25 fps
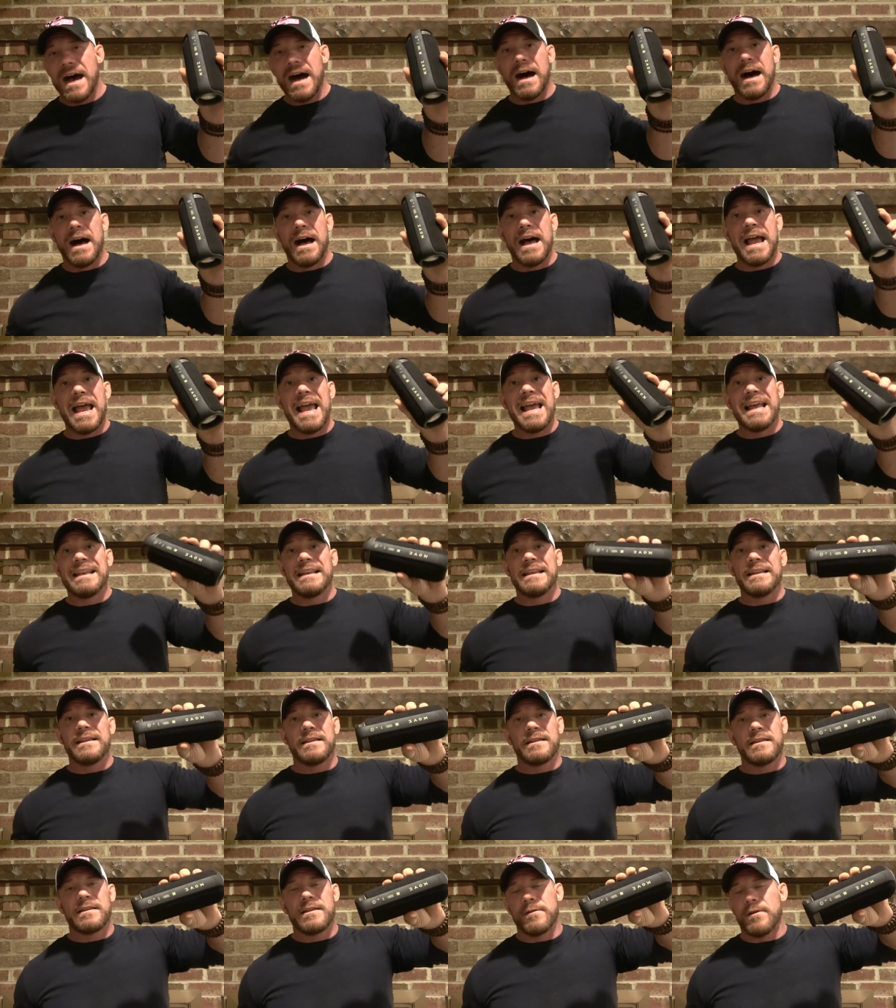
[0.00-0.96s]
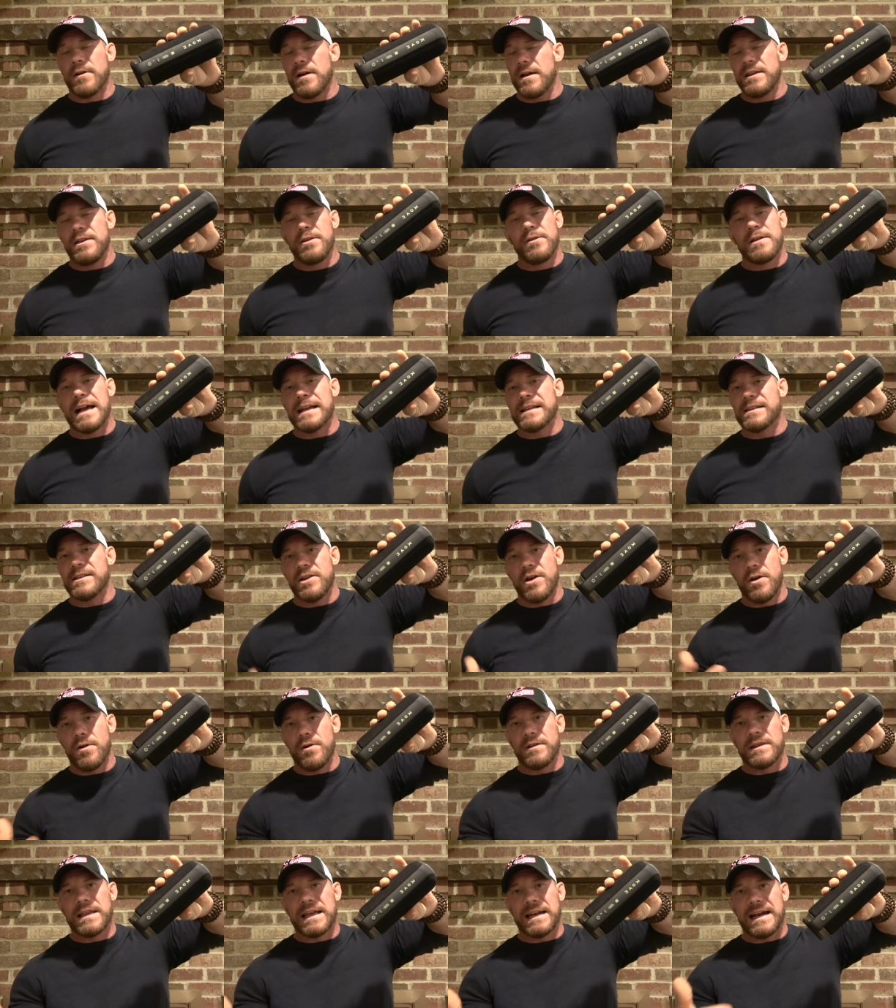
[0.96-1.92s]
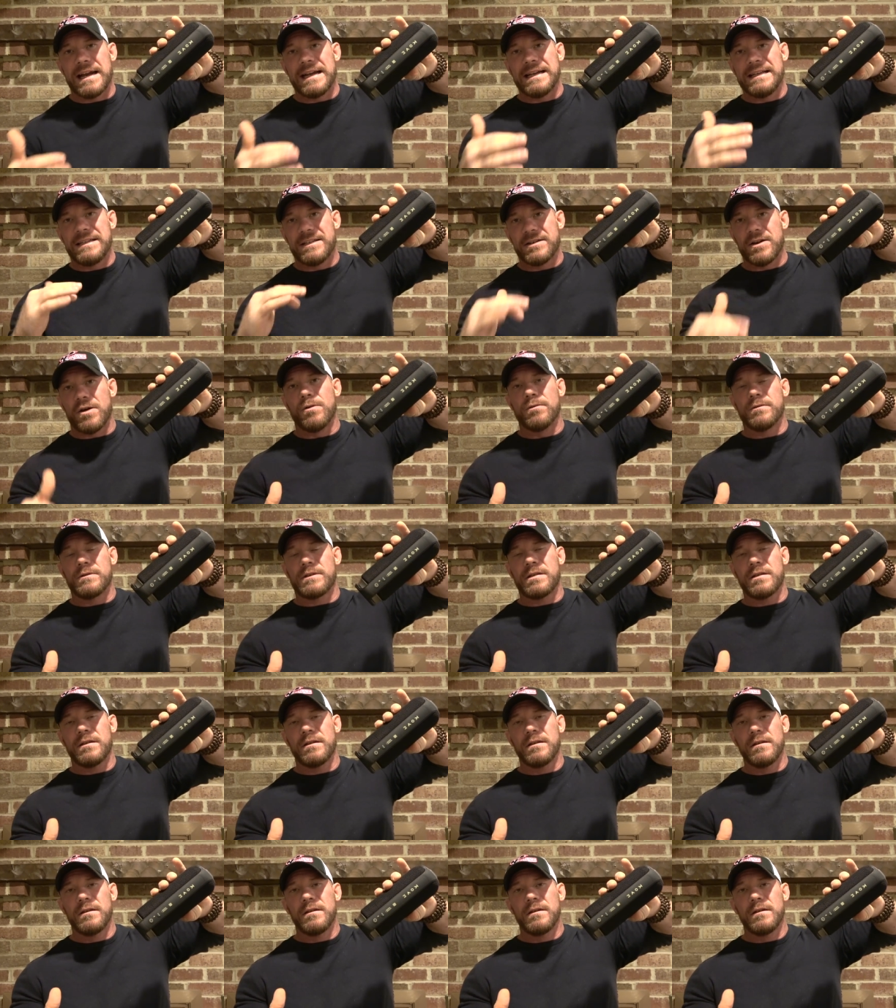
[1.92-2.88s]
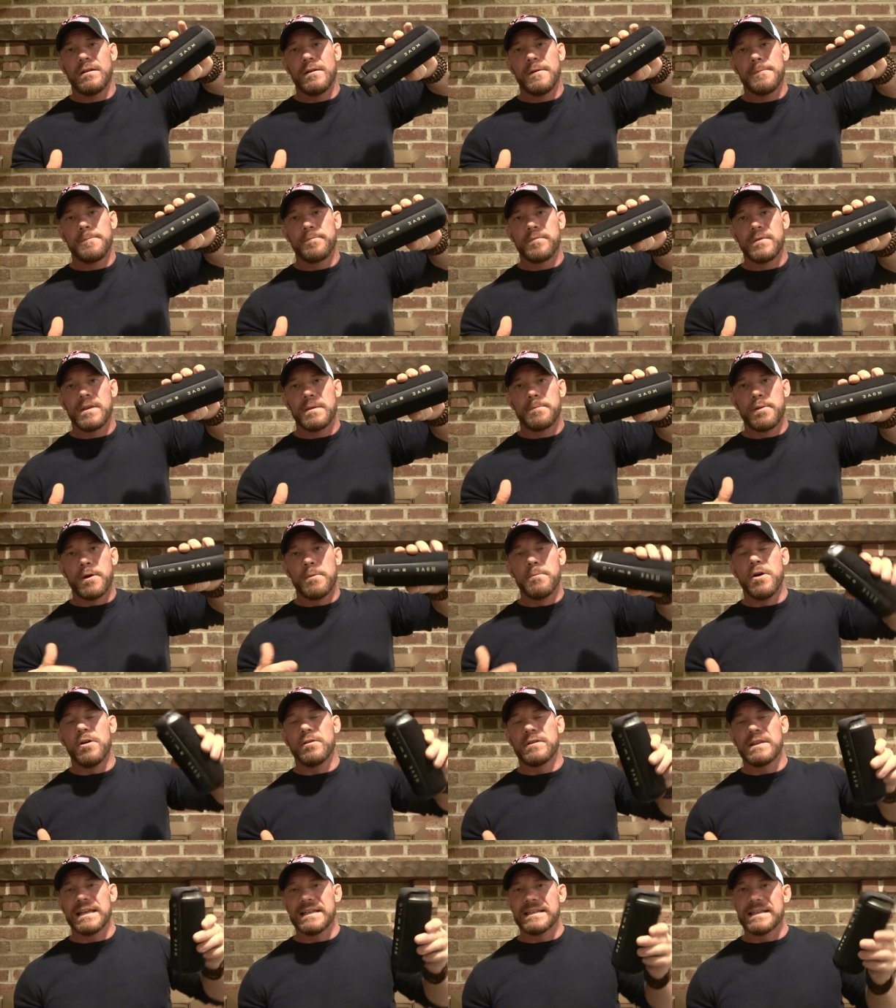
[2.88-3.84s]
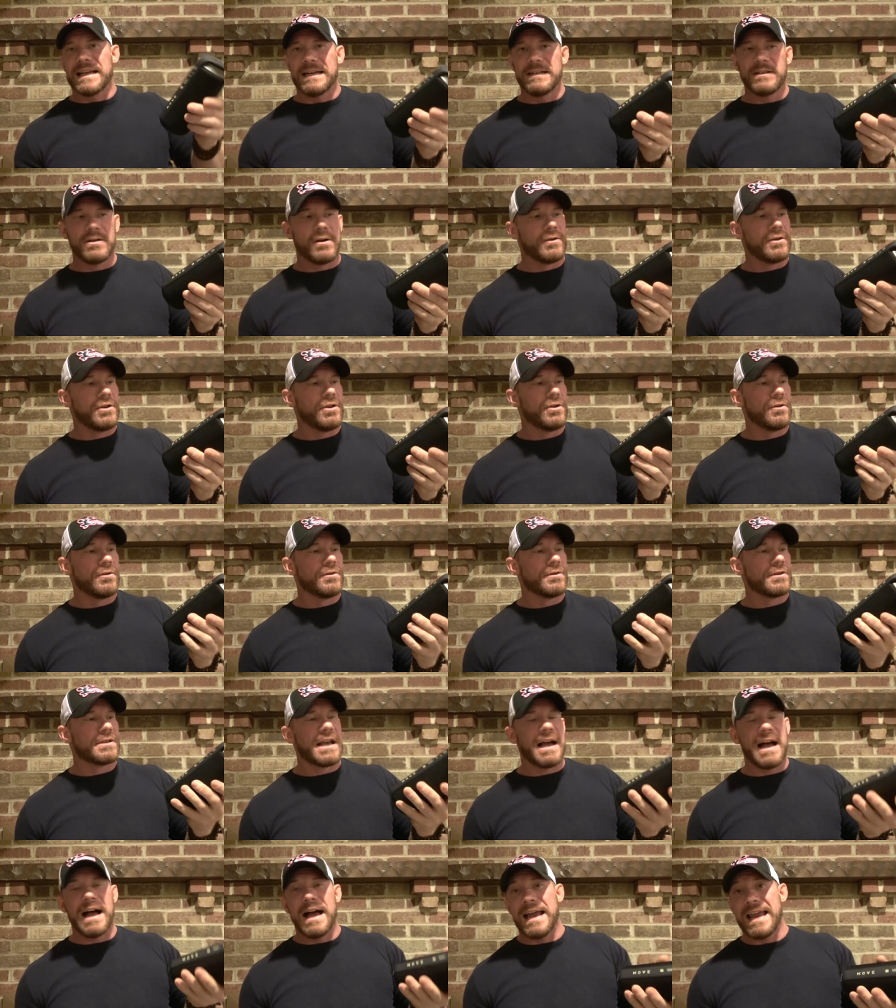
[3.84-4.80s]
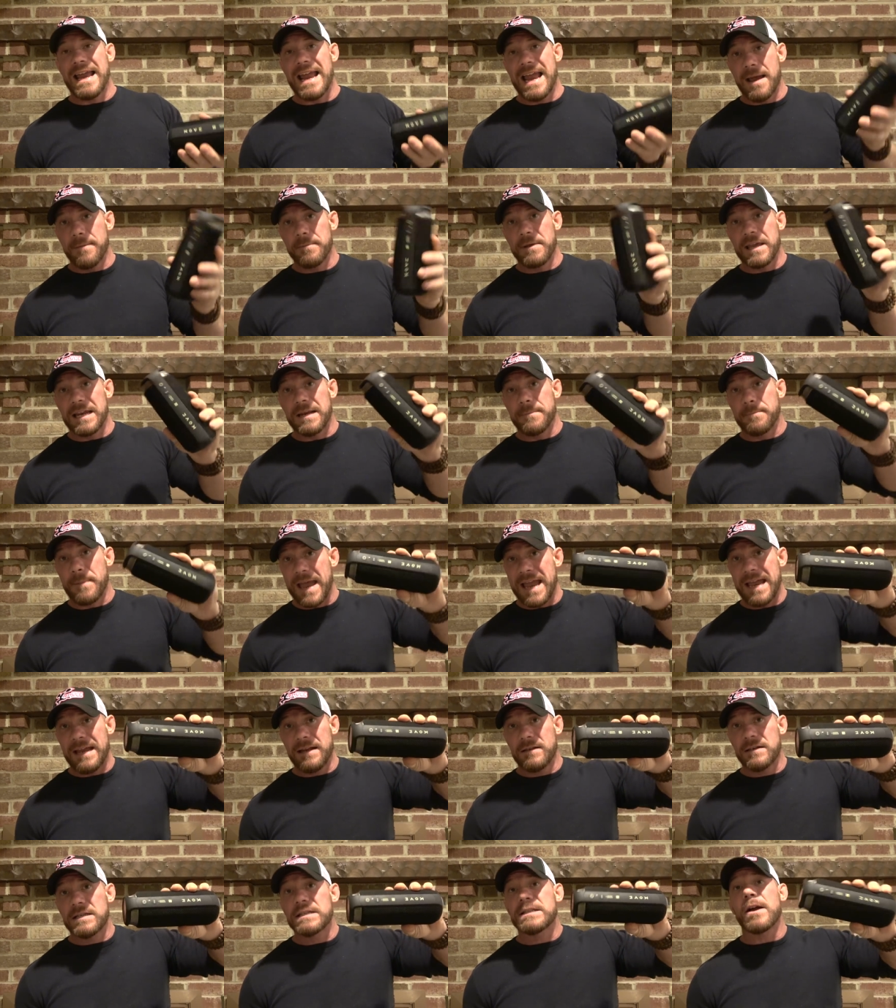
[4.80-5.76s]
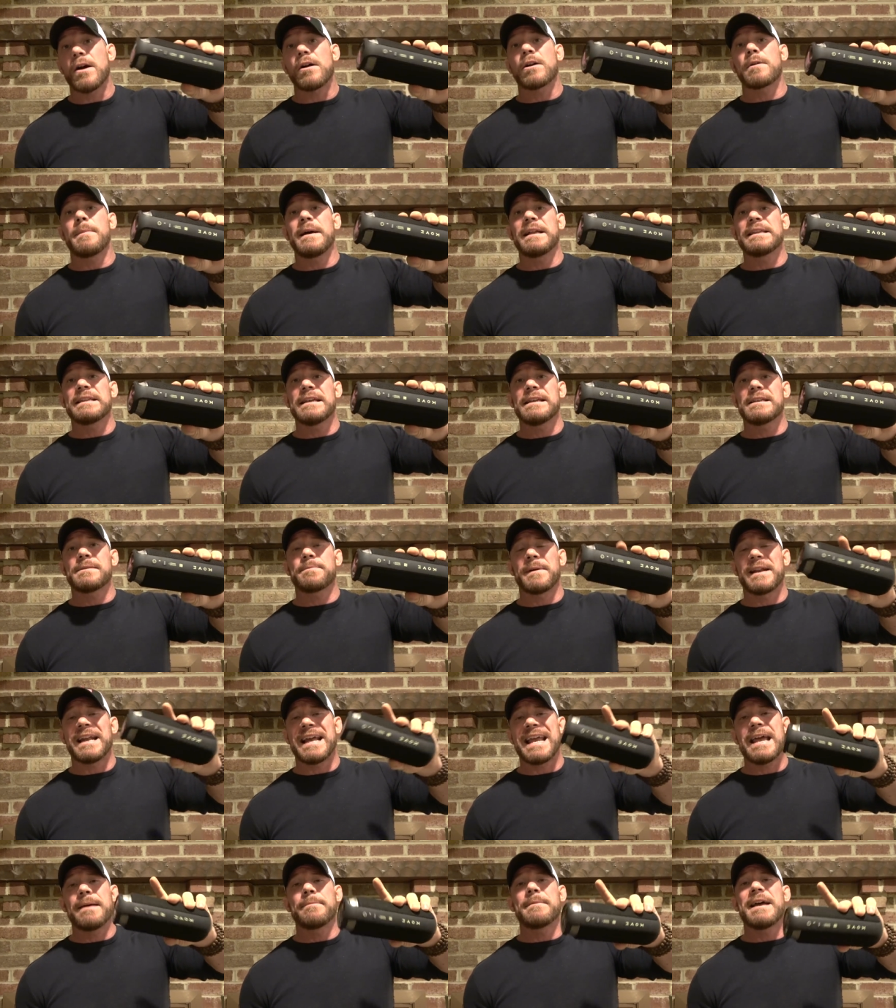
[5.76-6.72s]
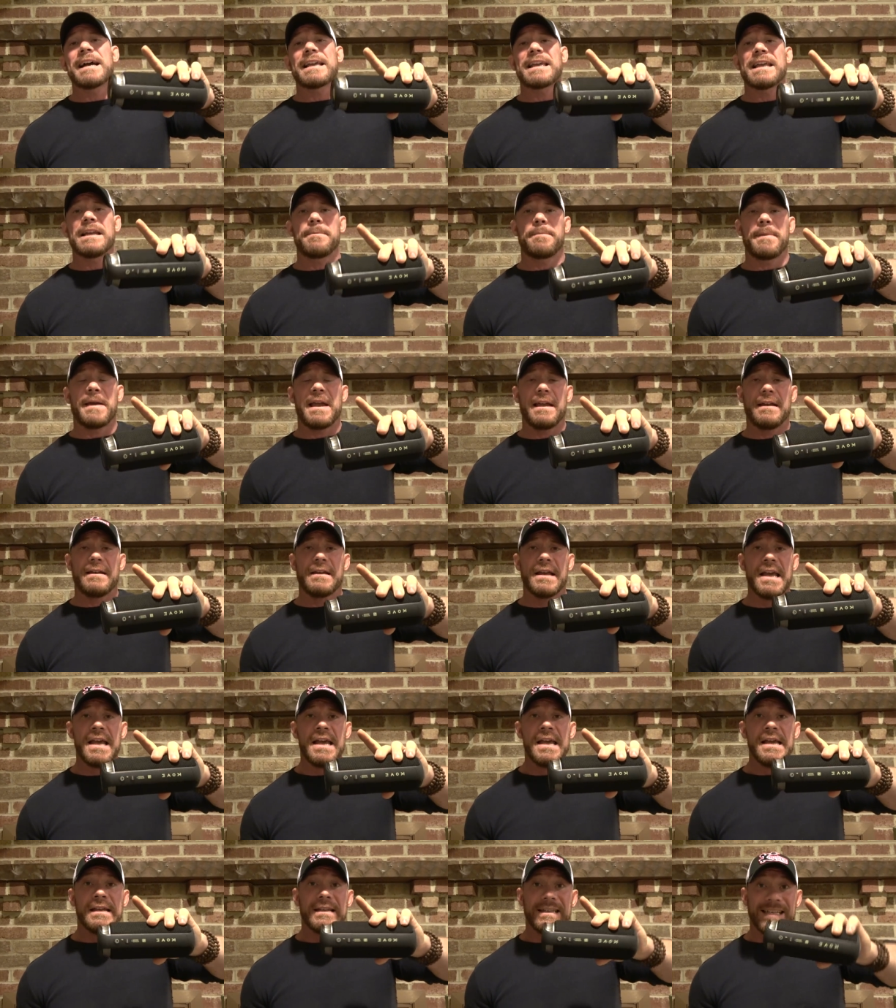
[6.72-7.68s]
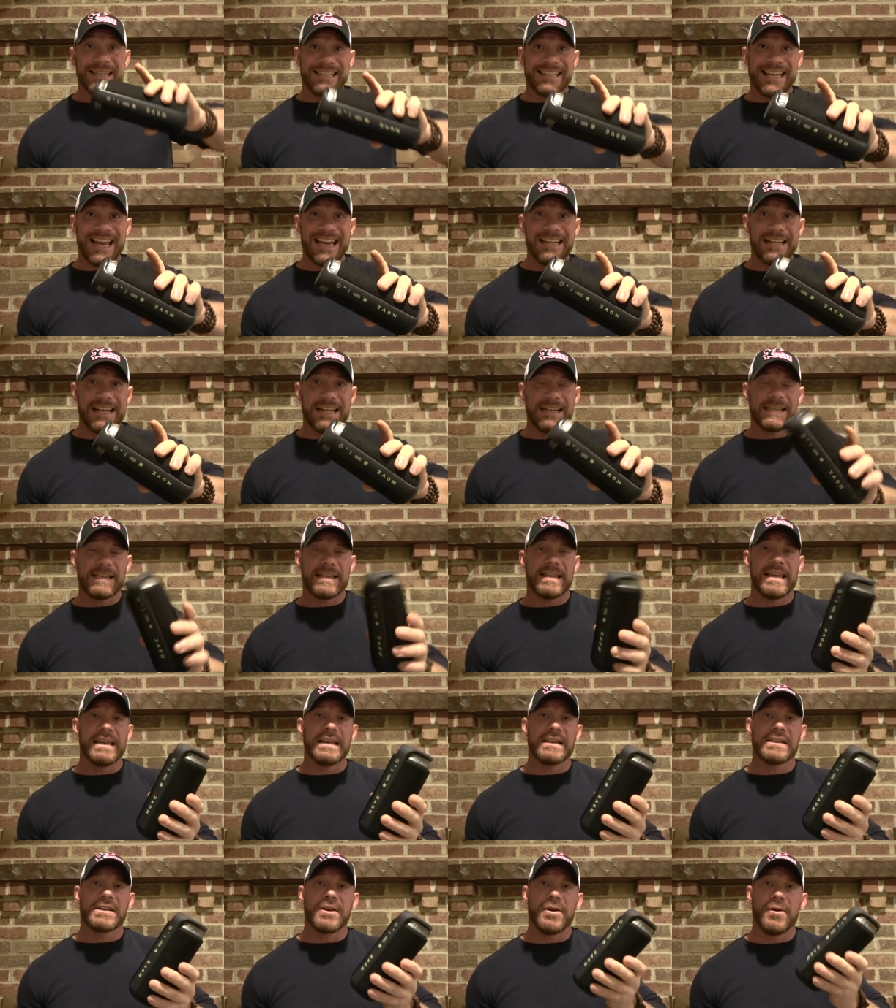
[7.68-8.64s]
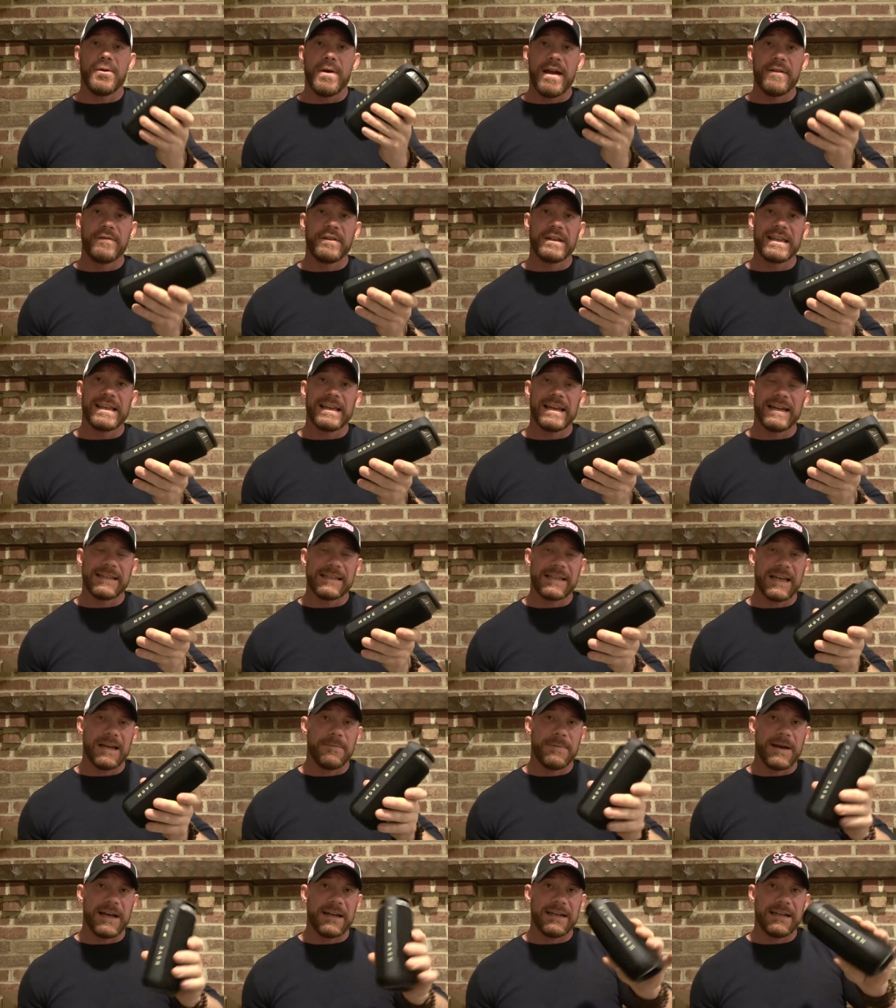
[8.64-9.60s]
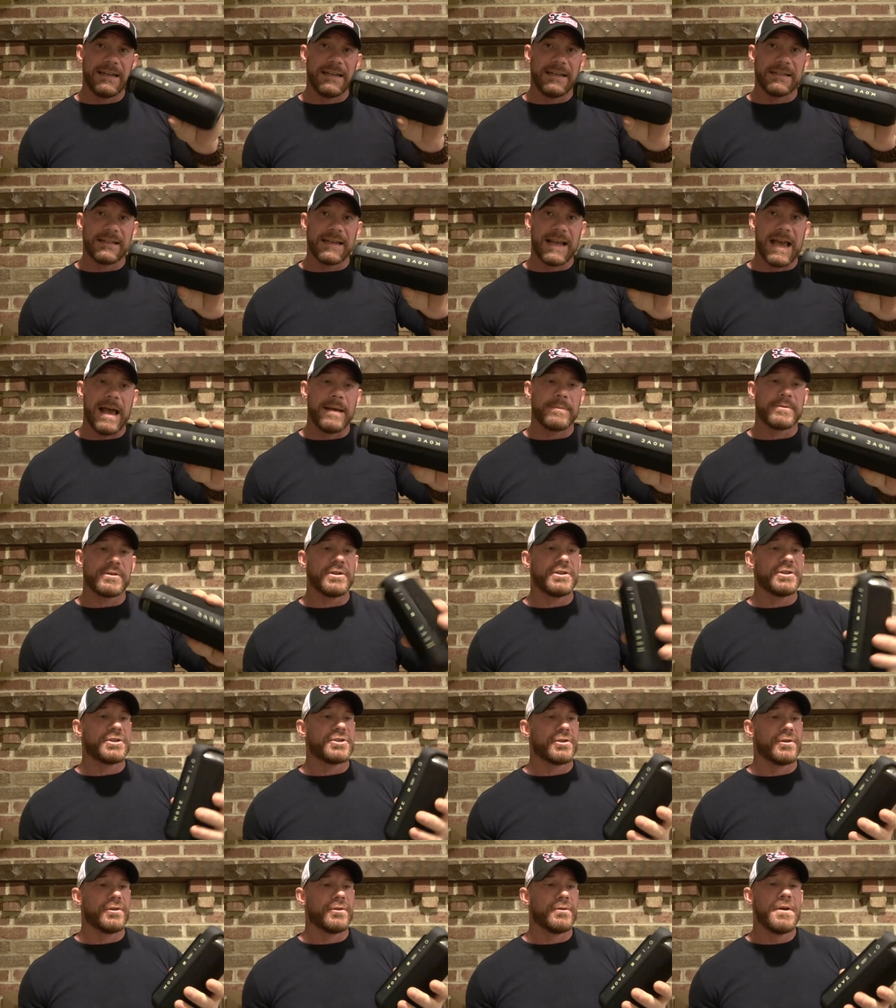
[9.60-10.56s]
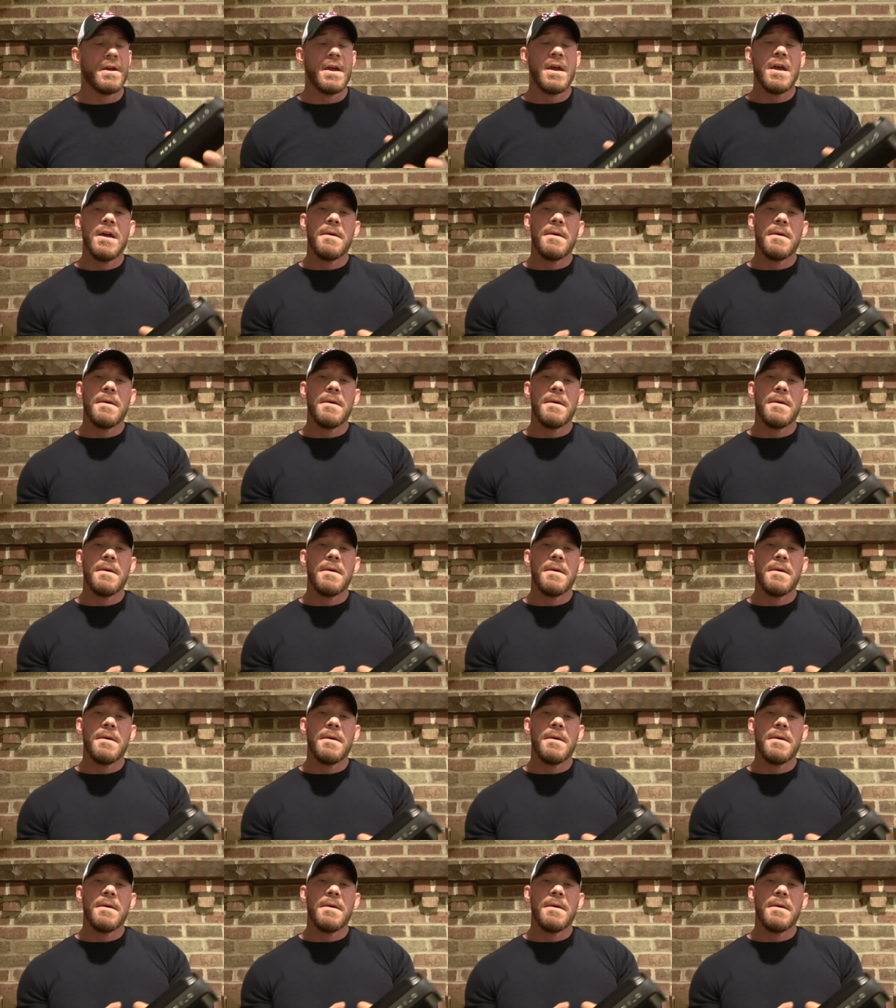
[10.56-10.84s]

Uh, and you guys know that I don't promote things I don't use. I am getting paid to talk about this, but I am not getting paid to say nice things, so everything I say about it is absolutely true.